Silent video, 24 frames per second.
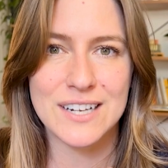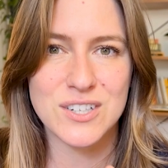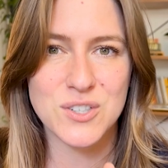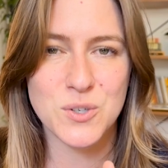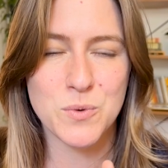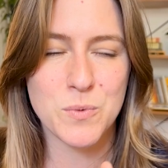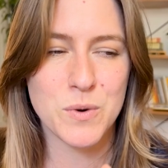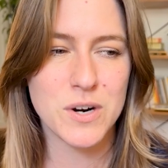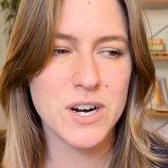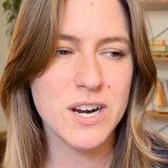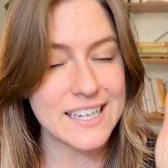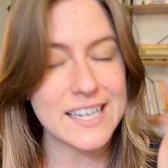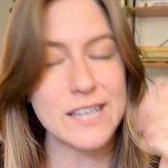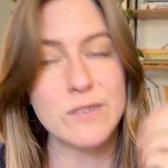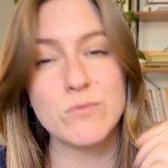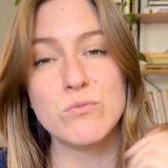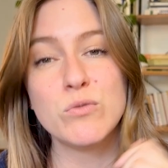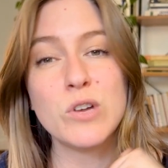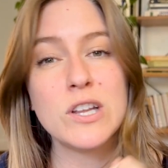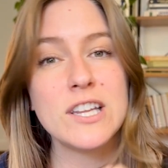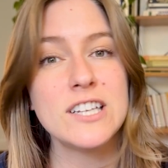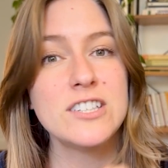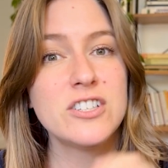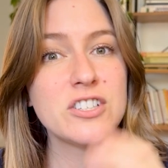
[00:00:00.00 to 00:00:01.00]
to work. It
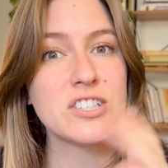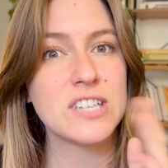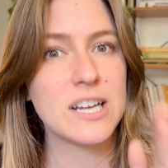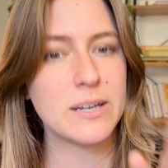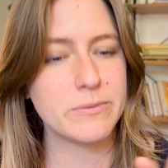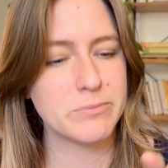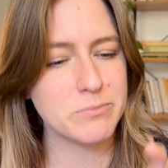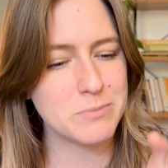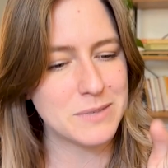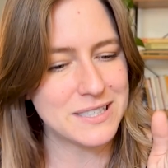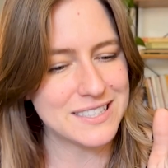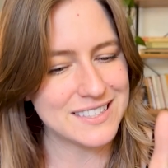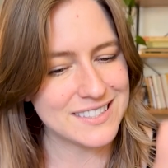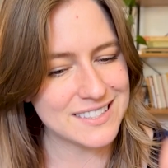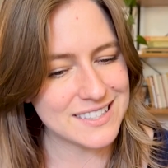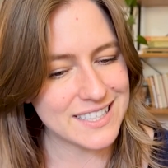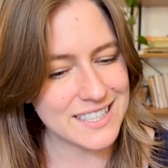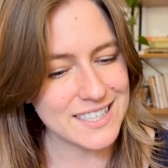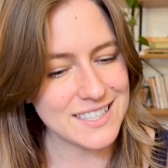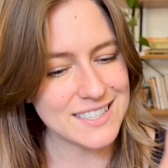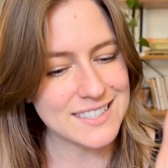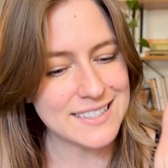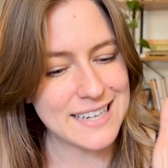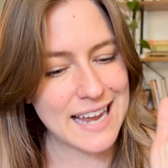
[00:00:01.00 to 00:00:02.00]
really just helped me
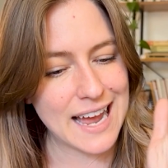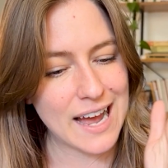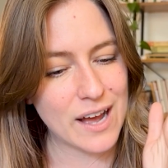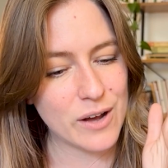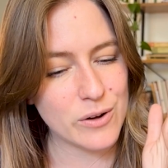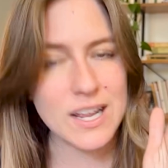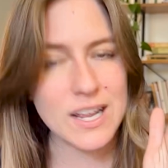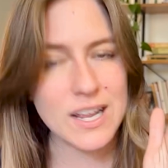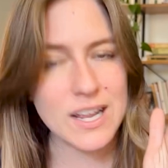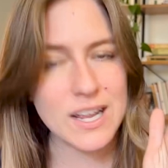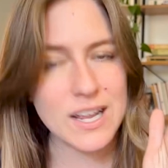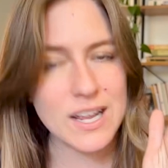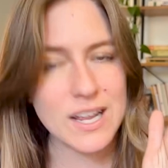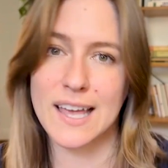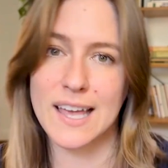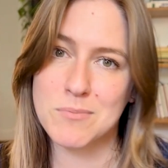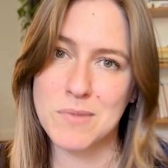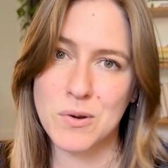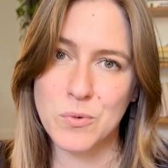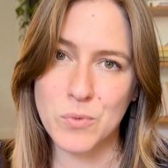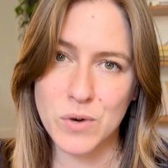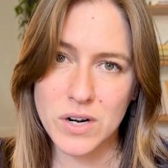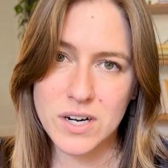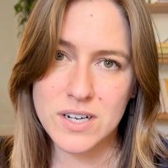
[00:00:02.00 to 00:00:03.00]
sit down and get my
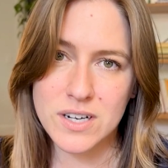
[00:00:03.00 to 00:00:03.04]
work